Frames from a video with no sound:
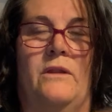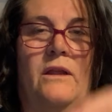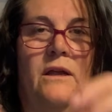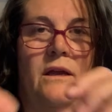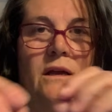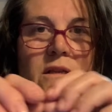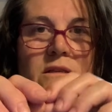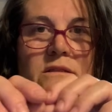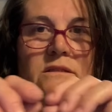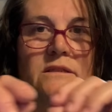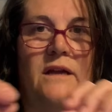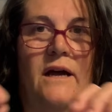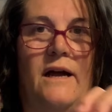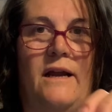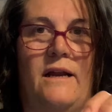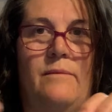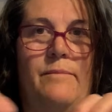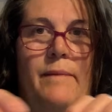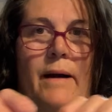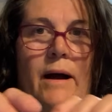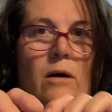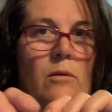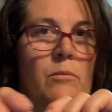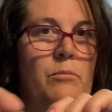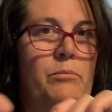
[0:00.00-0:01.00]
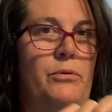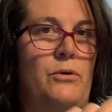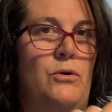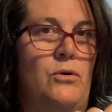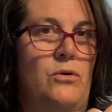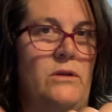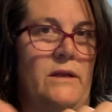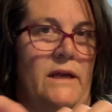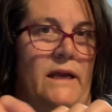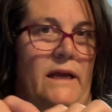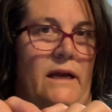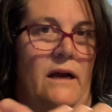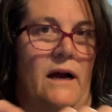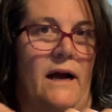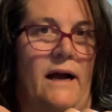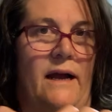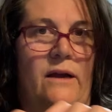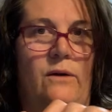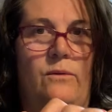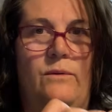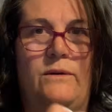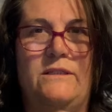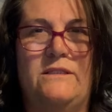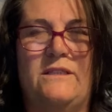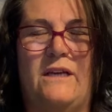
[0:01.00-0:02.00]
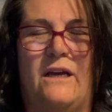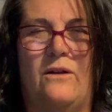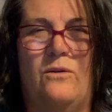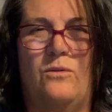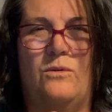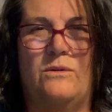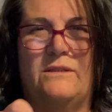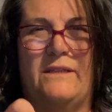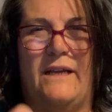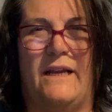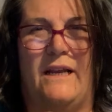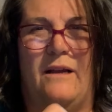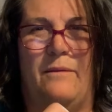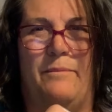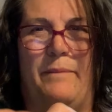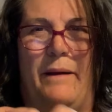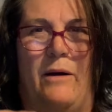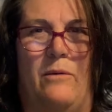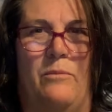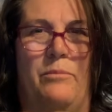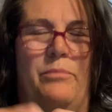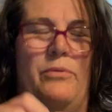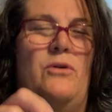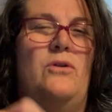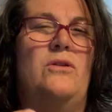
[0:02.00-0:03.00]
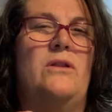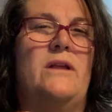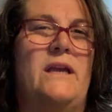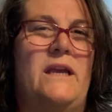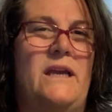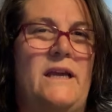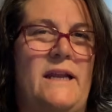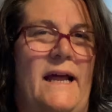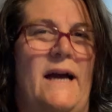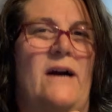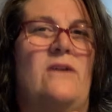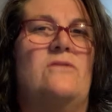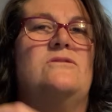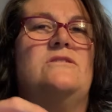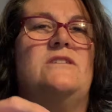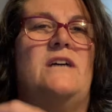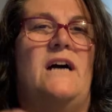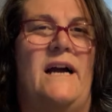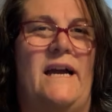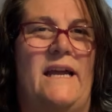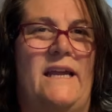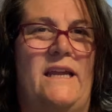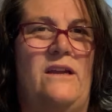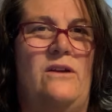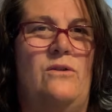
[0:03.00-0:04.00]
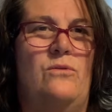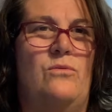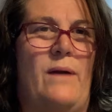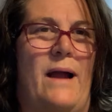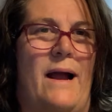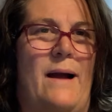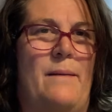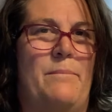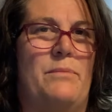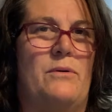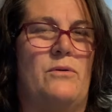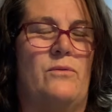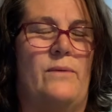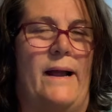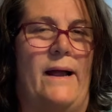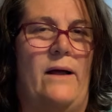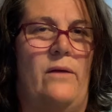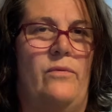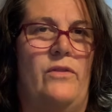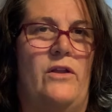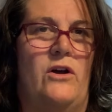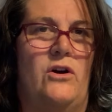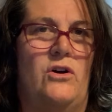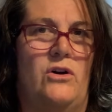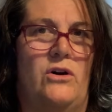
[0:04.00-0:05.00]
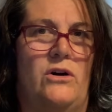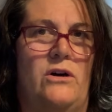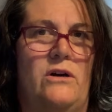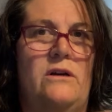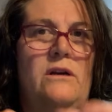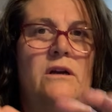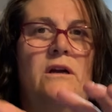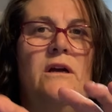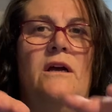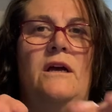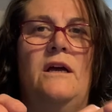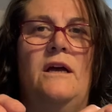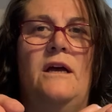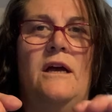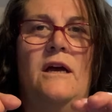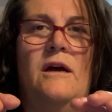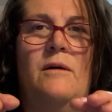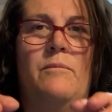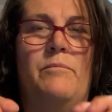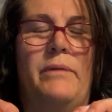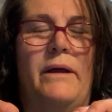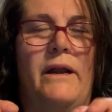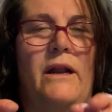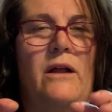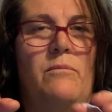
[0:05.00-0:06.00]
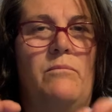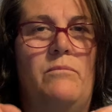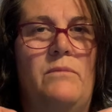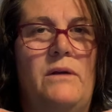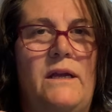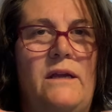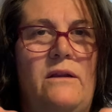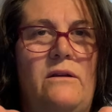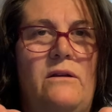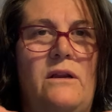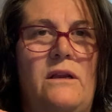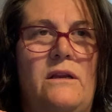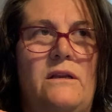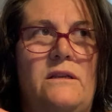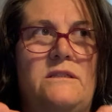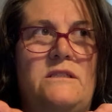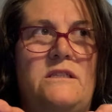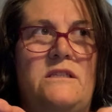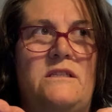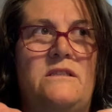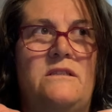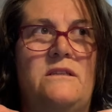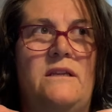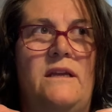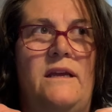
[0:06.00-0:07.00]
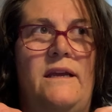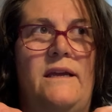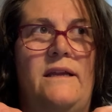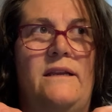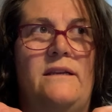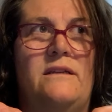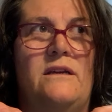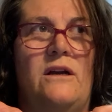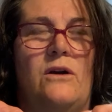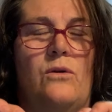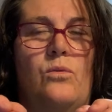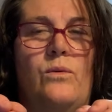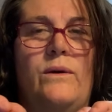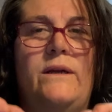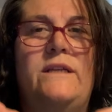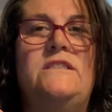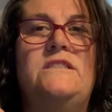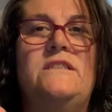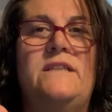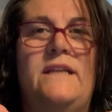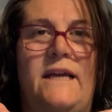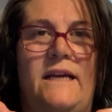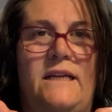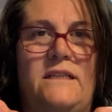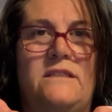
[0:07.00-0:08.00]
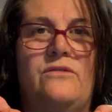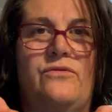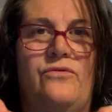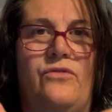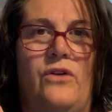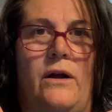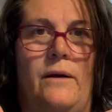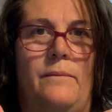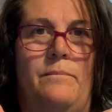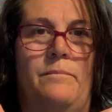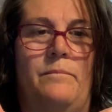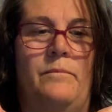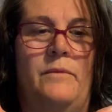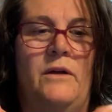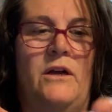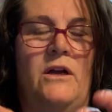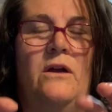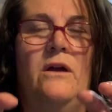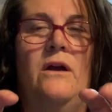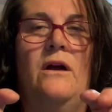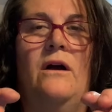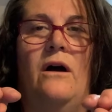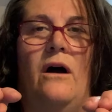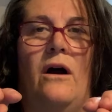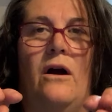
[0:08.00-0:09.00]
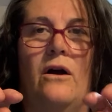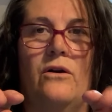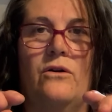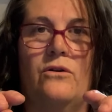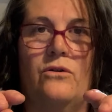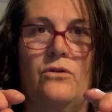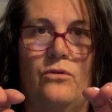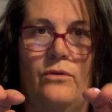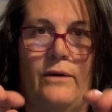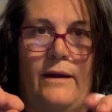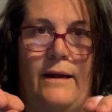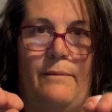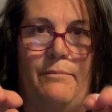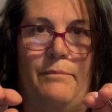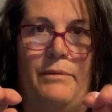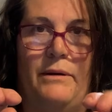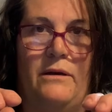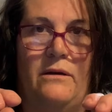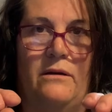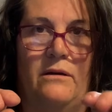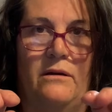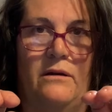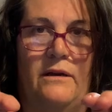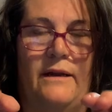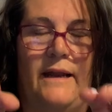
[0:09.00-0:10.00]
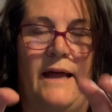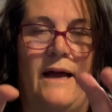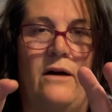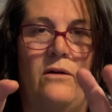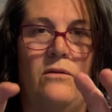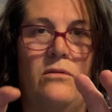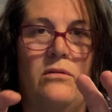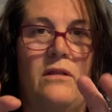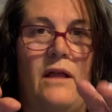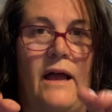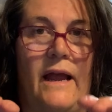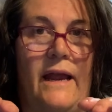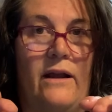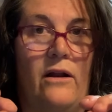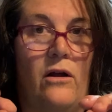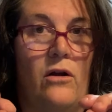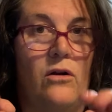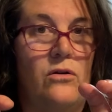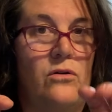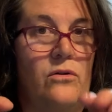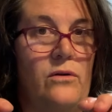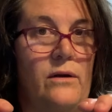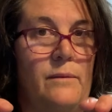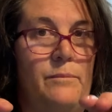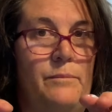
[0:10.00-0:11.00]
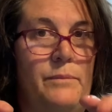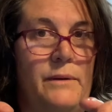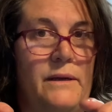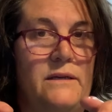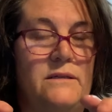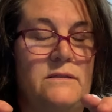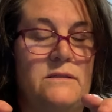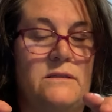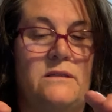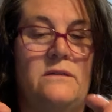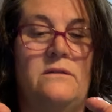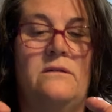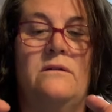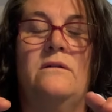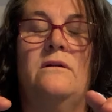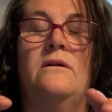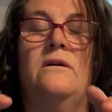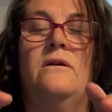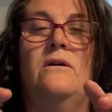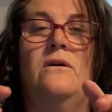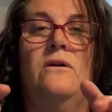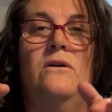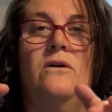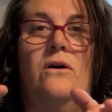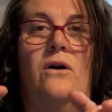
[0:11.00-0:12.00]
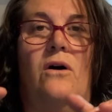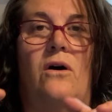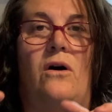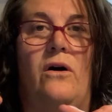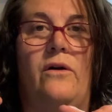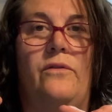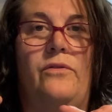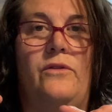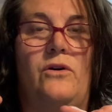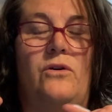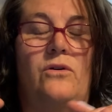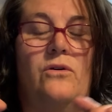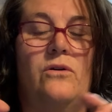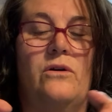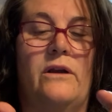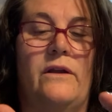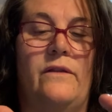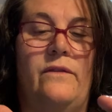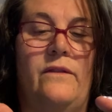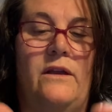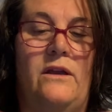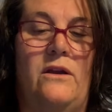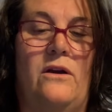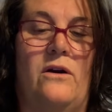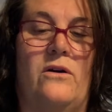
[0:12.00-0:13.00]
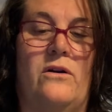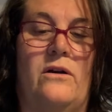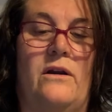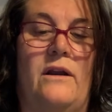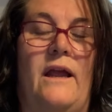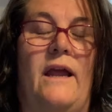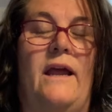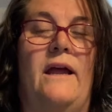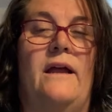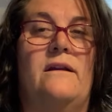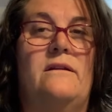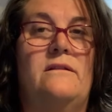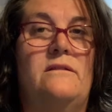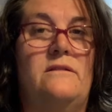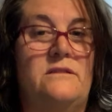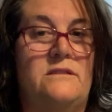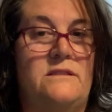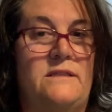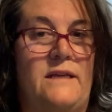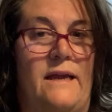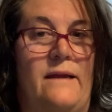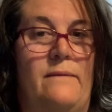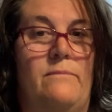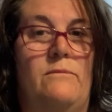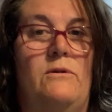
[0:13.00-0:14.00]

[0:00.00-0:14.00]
It's not about pulling. I always thought it was like about pulling and how tight you wrap around the hook, but it originates from our grip and how light our grip is on the hook and the yarn. And the same